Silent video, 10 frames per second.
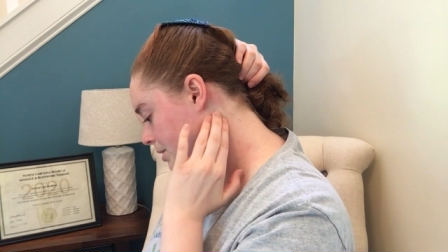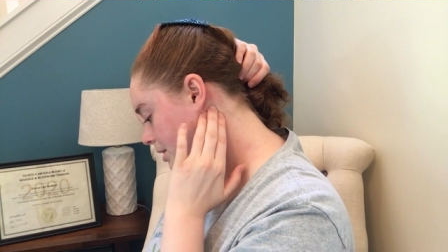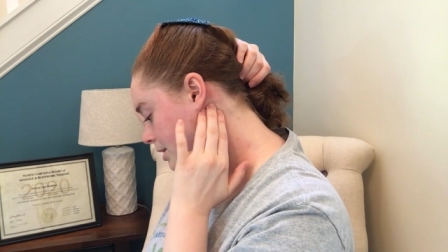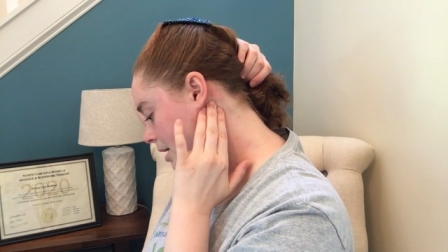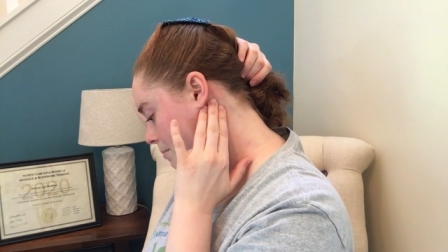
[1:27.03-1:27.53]
the
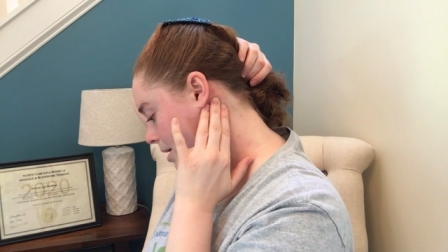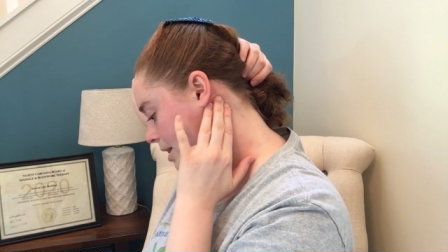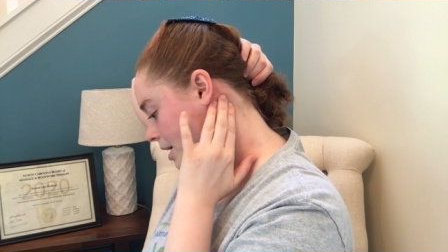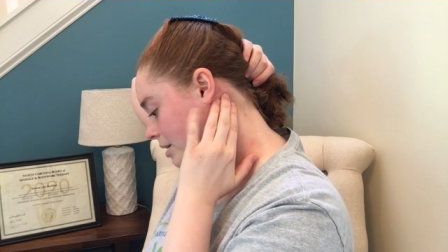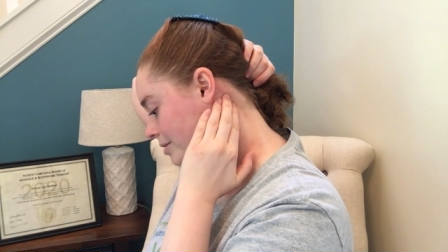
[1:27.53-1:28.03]
same way
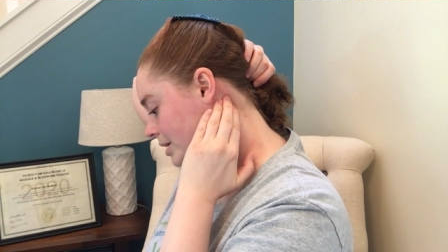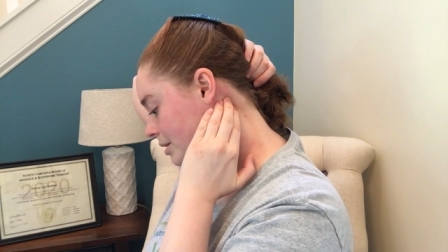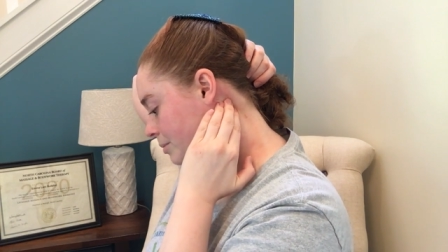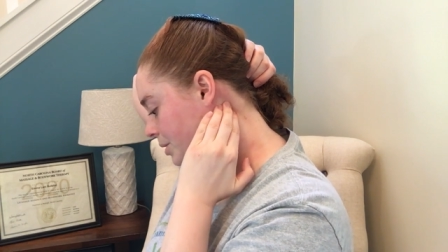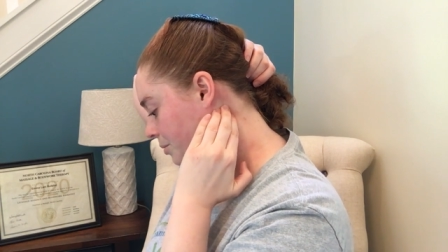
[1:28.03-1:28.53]
that you
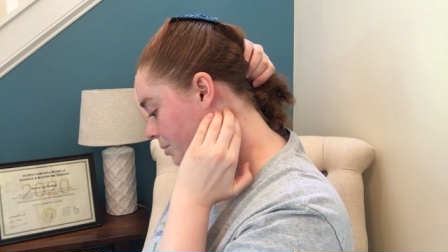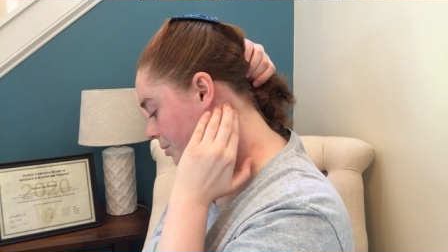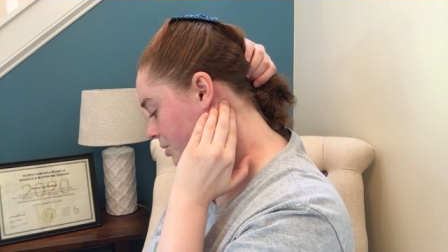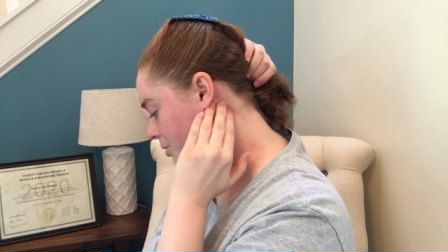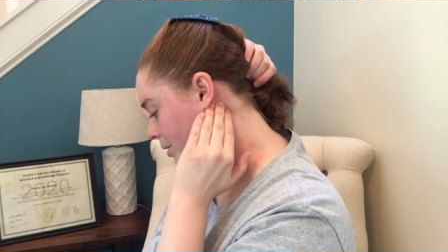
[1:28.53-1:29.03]
did when you were
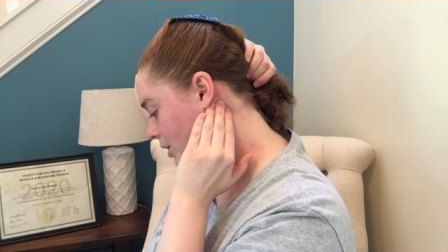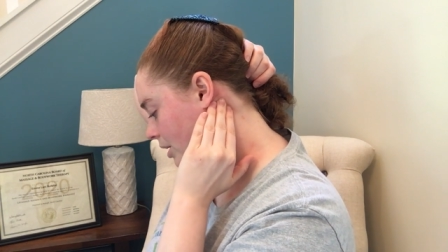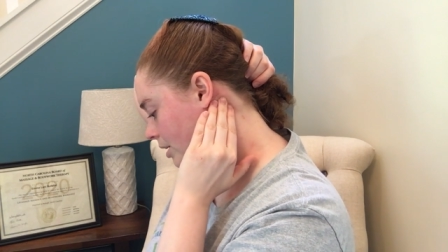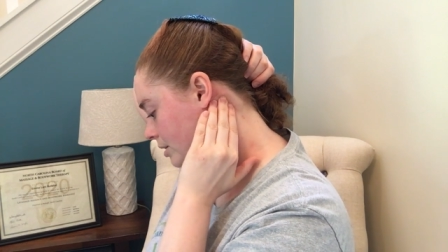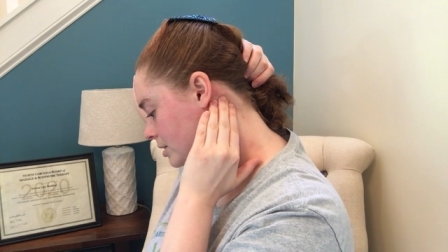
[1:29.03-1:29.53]
doing
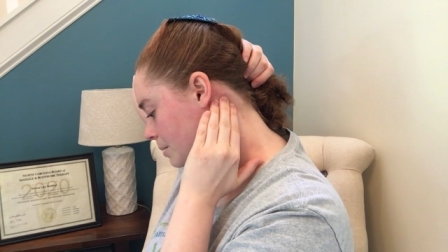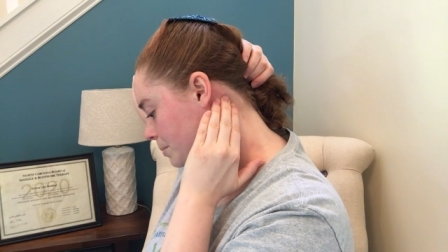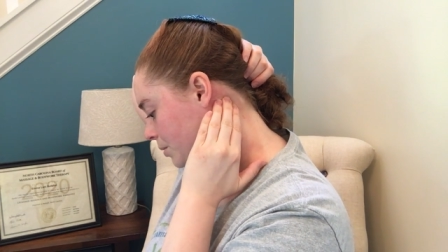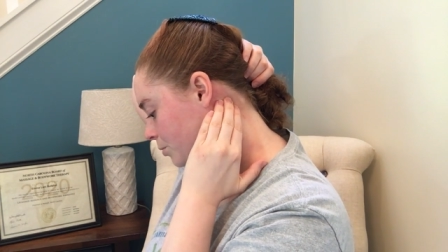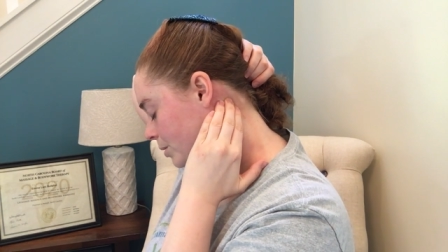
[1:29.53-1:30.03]
the
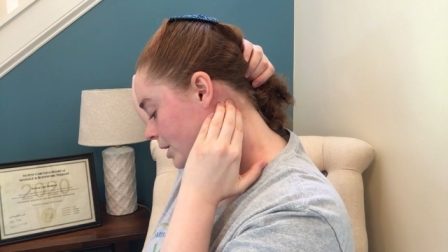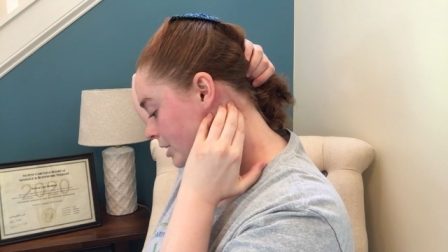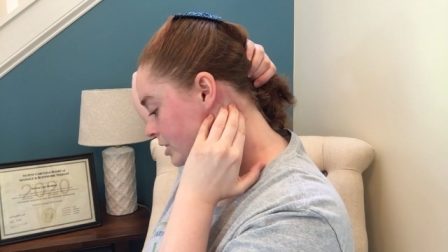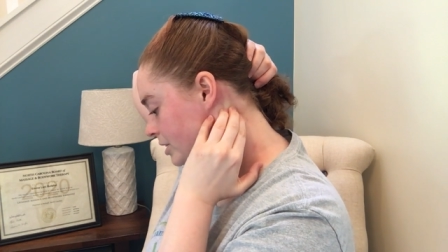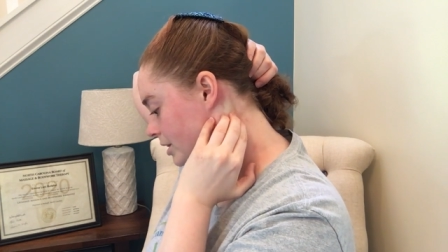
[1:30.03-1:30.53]
occipital
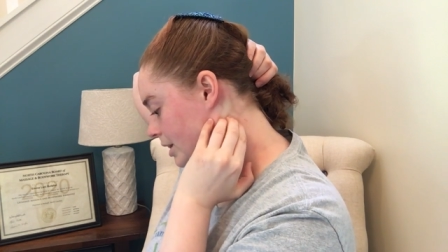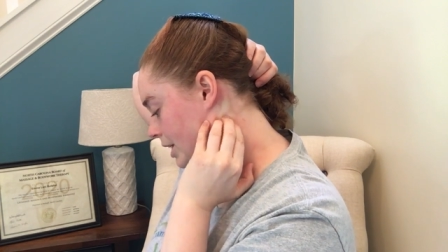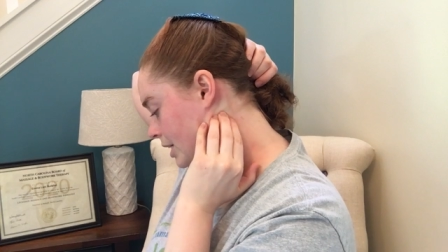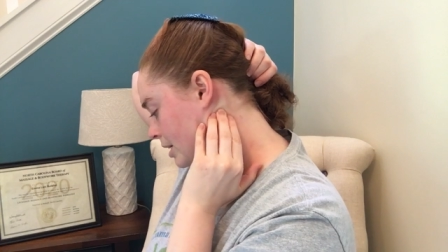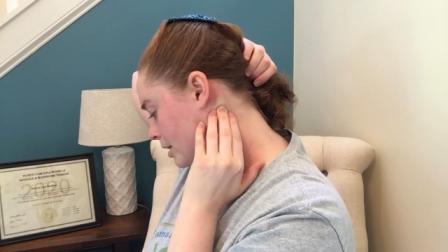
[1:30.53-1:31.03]
ridge,
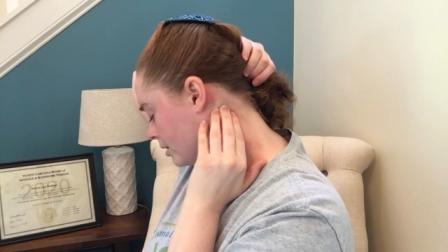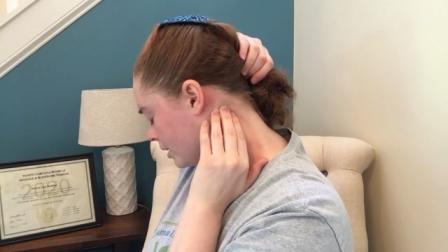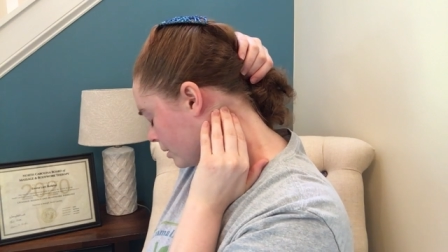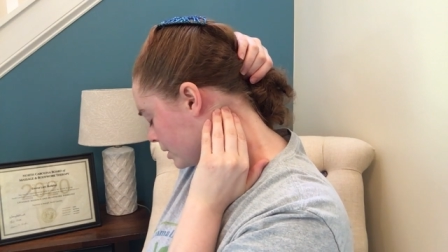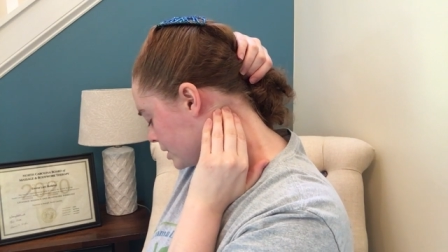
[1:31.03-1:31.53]
the uh,
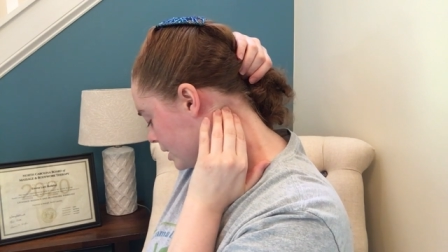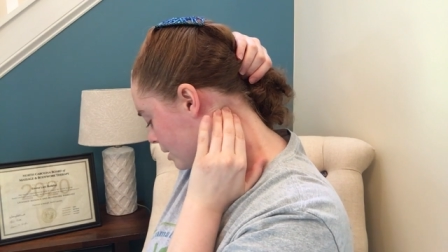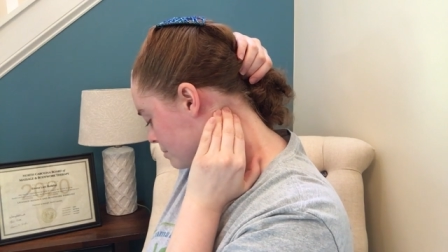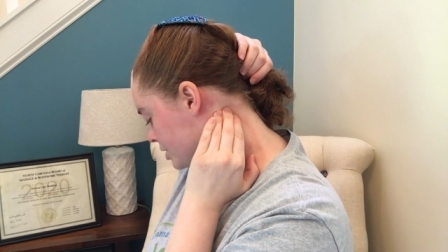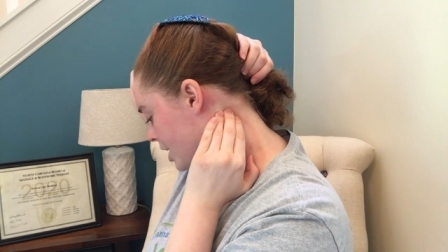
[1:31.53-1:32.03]

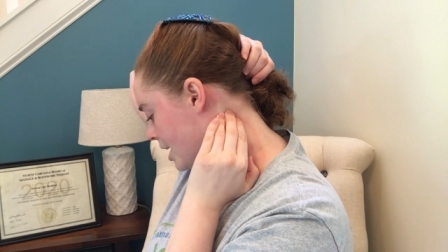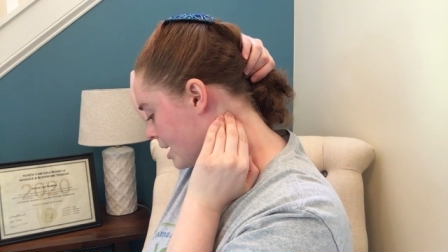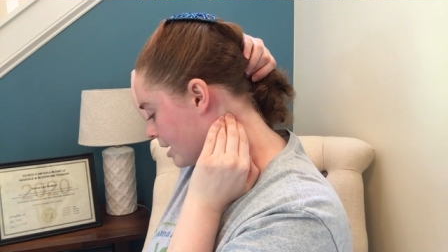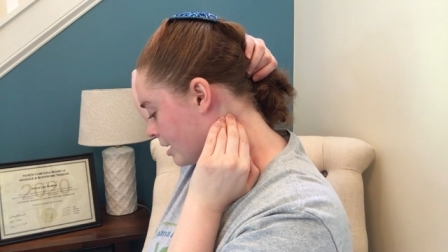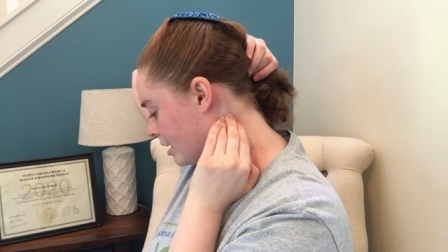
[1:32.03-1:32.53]

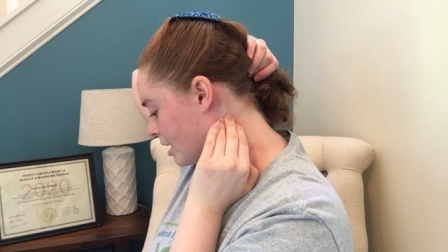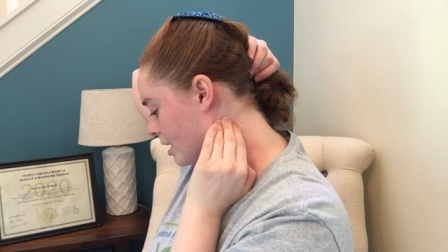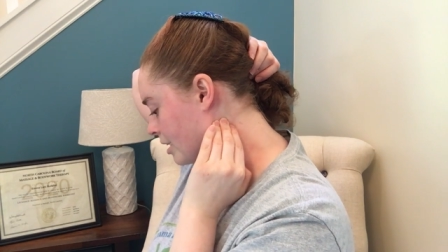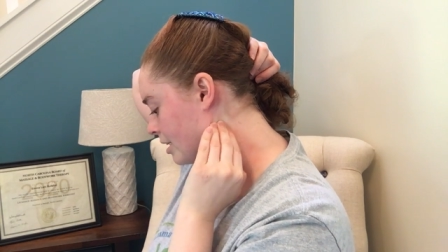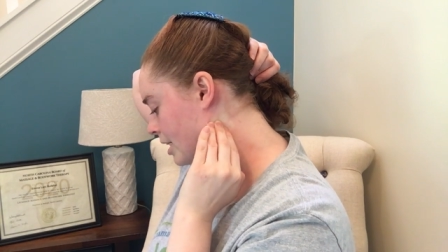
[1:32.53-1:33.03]
TMJ
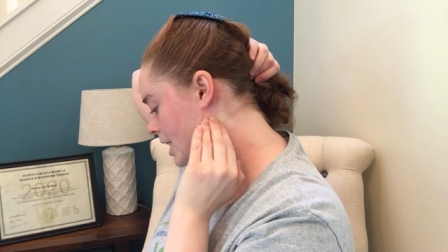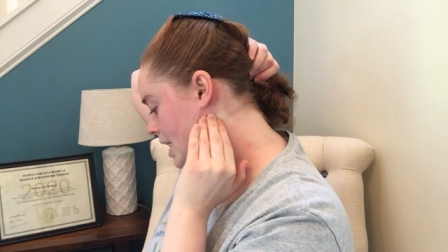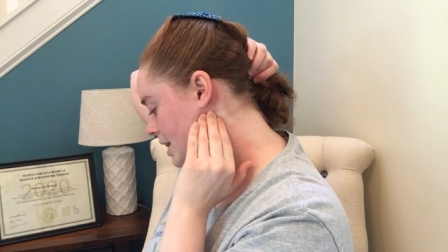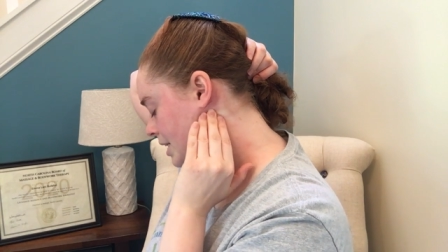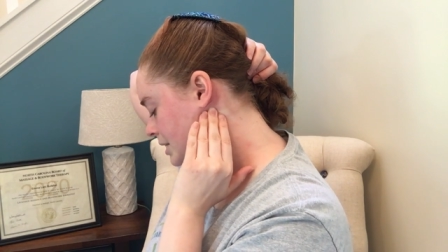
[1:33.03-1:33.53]
area,
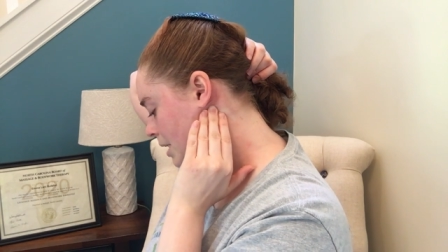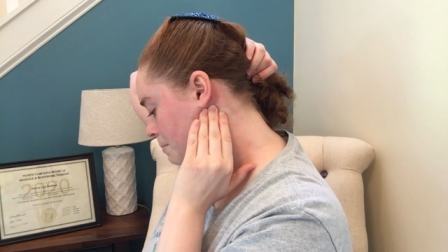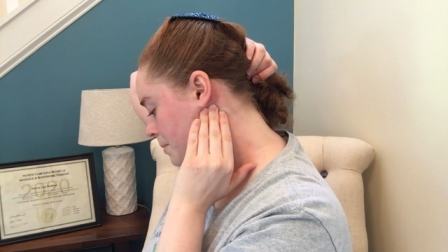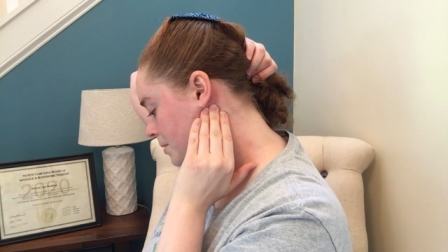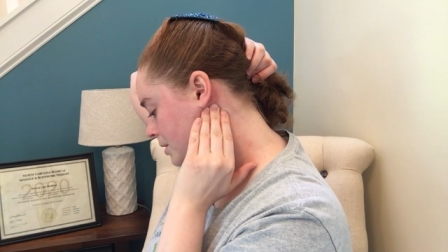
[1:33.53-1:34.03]
and the
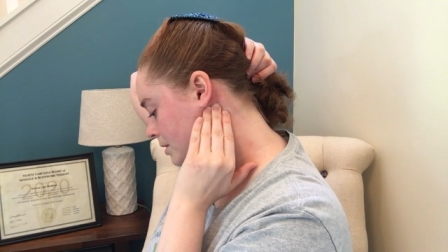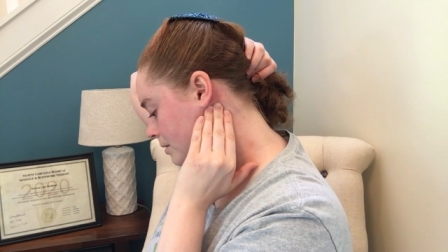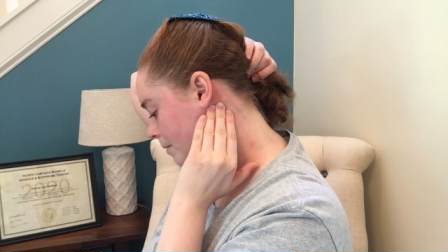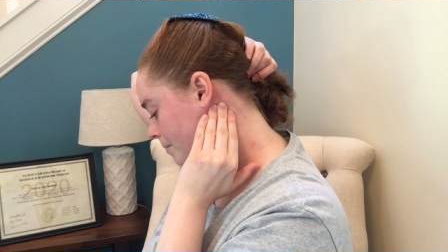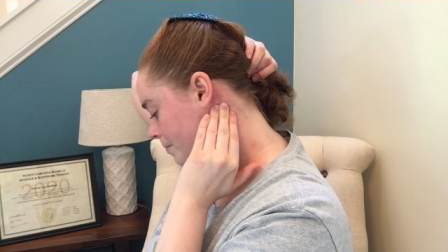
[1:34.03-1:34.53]
temples.
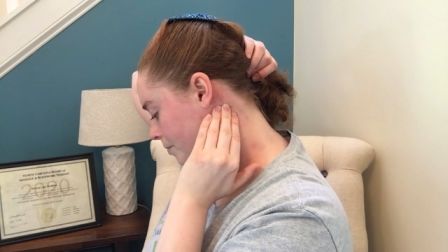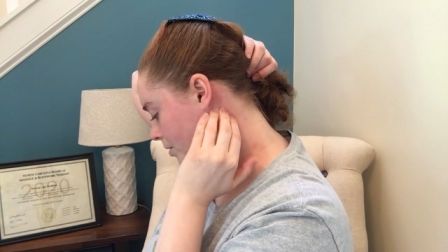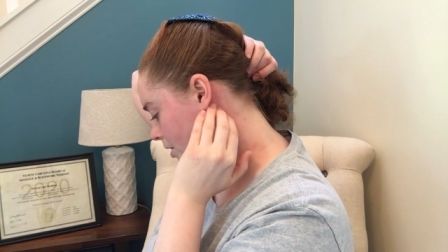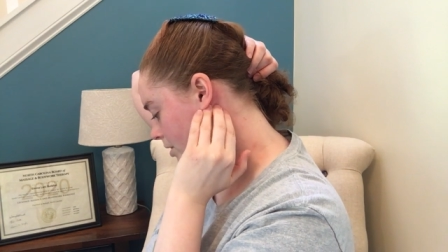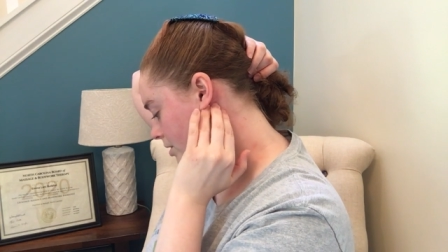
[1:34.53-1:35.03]

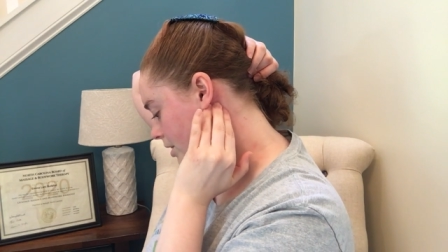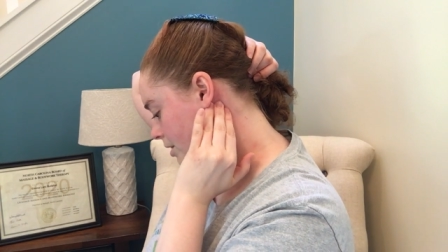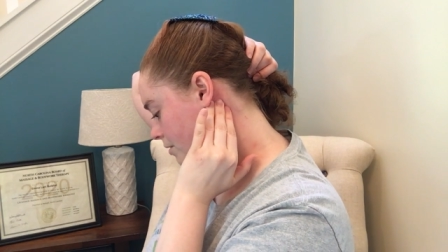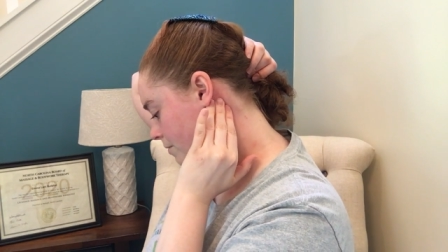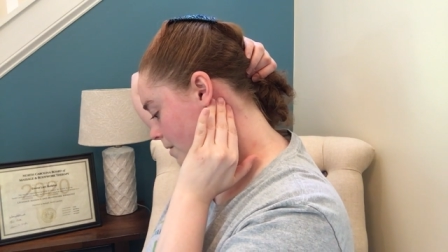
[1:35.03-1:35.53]
So you're going to